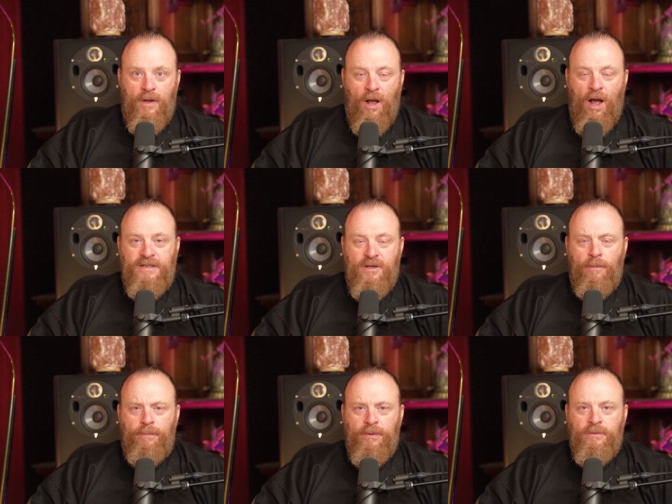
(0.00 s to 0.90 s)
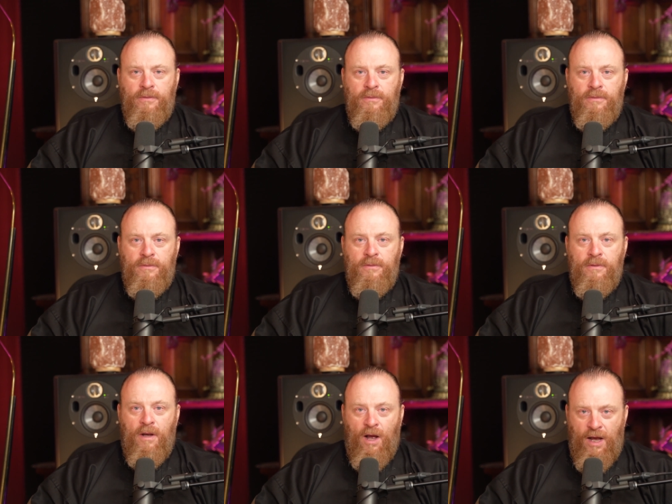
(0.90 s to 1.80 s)
Eyes opened,
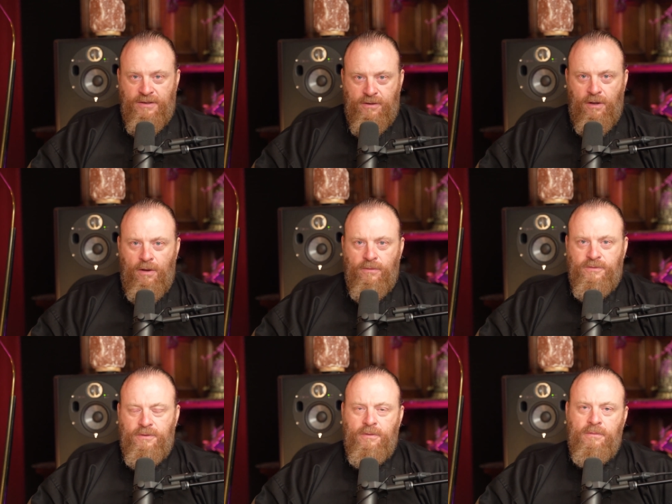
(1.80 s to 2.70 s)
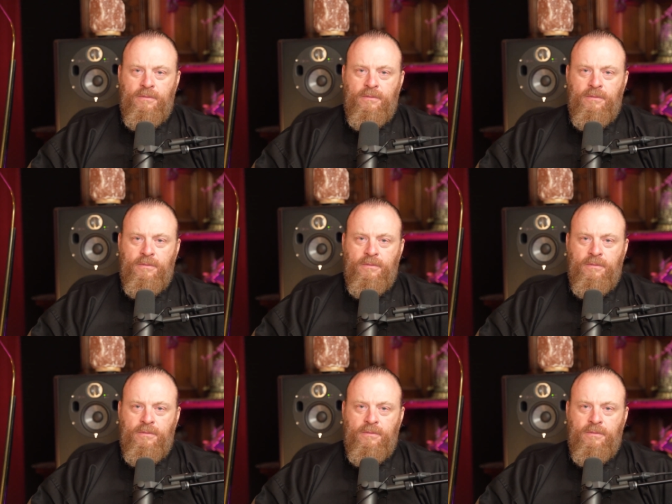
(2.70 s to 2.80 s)
eyes closed.